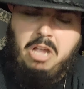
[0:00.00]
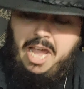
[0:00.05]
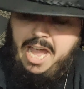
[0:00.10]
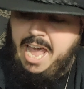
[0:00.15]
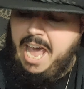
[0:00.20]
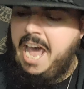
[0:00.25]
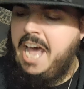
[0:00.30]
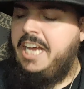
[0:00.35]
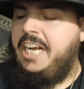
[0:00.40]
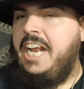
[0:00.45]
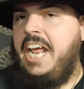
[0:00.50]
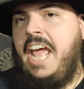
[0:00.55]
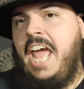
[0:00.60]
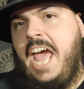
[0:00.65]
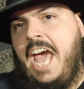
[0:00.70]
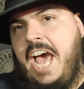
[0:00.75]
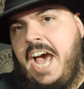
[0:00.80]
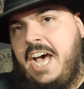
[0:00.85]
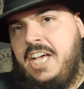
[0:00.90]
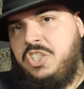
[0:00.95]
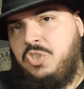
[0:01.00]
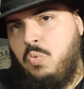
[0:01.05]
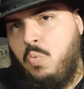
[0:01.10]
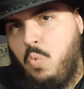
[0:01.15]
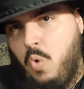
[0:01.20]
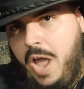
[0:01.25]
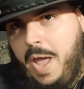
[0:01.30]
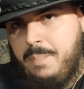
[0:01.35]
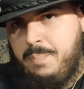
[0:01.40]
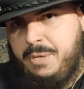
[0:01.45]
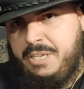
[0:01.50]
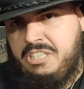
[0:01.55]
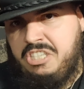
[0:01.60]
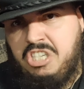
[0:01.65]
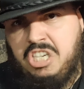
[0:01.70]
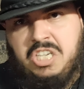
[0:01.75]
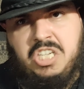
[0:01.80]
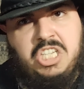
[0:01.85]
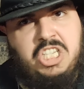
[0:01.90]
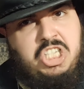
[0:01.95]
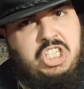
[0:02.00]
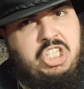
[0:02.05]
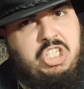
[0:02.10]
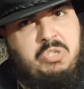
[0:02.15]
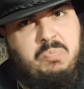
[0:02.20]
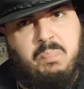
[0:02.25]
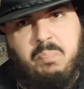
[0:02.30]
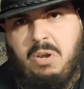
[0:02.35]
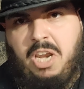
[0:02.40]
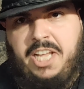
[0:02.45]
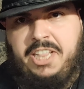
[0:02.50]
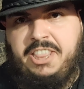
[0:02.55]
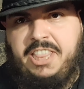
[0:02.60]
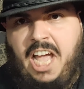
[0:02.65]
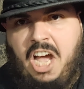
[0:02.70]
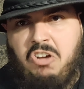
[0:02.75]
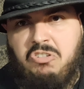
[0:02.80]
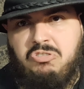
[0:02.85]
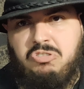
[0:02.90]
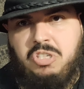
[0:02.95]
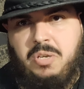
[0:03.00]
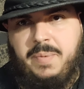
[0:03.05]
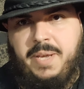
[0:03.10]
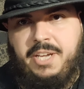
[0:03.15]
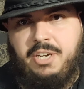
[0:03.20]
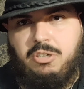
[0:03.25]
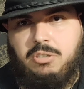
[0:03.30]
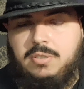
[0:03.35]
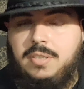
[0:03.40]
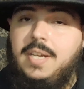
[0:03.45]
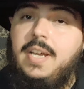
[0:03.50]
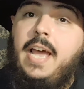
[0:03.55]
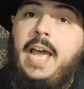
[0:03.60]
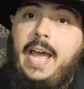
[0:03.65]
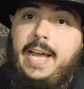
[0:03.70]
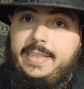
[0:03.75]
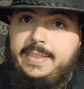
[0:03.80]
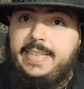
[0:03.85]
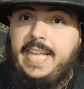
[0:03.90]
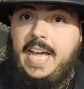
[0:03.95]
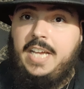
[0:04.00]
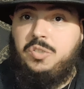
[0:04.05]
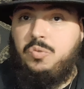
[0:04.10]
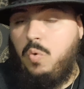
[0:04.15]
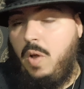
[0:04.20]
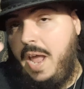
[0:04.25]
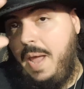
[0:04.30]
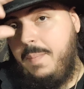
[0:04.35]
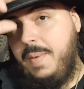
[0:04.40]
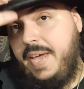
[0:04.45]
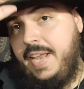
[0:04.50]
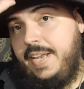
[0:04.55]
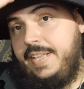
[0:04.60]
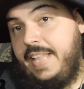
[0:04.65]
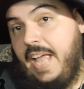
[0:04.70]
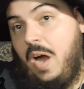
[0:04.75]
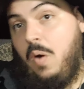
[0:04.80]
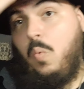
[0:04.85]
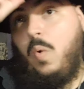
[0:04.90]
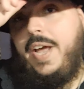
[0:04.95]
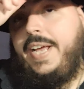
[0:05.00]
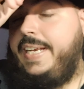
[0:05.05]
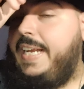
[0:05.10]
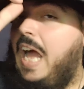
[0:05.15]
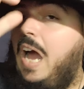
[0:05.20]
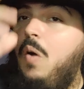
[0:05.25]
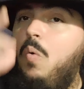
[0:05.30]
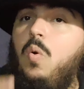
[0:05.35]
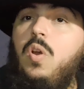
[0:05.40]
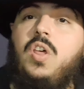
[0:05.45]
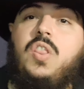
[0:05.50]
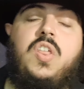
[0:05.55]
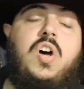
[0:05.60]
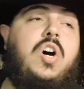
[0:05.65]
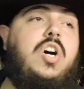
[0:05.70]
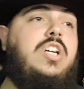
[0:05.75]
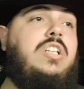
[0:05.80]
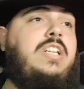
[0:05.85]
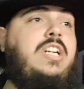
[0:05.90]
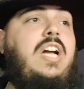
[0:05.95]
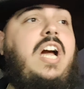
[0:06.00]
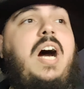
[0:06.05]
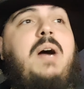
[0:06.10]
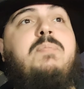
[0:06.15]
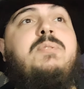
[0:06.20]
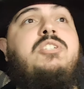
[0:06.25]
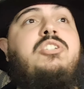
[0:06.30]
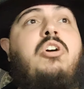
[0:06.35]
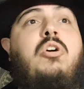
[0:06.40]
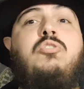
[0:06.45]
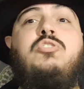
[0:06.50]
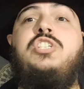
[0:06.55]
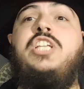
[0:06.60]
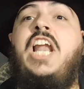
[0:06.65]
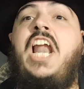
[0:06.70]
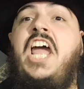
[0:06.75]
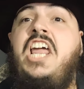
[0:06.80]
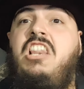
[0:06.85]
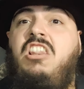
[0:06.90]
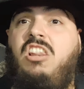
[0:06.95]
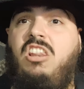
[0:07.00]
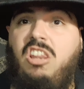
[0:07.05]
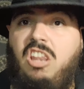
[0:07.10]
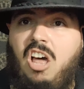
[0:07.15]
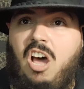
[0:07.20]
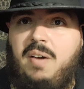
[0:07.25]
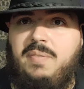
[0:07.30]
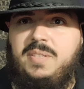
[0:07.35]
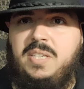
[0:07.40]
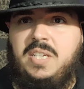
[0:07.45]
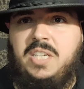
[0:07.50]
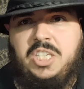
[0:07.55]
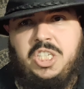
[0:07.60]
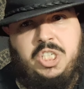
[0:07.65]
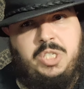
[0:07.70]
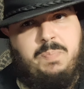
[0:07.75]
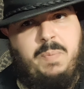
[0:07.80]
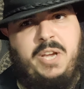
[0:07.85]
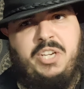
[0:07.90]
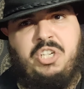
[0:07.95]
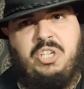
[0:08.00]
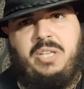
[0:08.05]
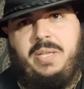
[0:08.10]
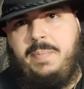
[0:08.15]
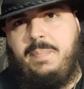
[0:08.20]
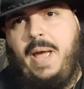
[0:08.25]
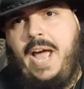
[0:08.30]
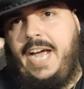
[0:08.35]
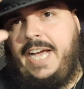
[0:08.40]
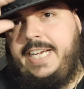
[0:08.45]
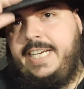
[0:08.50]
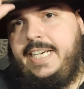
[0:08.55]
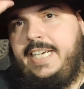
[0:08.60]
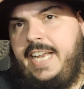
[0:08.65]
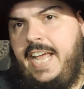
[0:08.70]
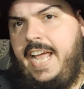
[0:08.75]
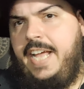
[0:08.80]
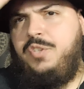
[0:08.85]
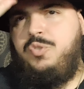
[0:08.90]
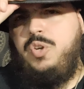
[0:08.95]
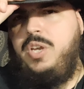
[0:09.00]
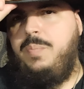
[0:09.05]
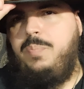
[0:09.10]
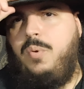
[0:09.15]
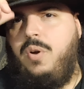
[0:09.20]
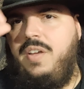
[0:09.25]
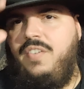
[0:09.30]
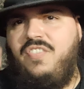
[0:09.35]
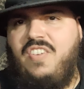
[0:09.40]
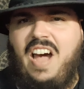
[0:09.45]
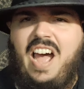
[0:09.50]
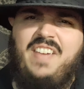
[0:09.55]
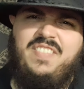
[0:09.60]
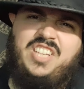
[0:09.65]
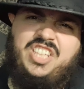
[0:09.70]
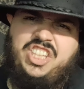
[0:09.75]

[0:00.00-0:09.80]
and it has weapons split down the middle, and that's why I made it that way. Now, one of the cupstones that I love, especially back in the day, 3.5, the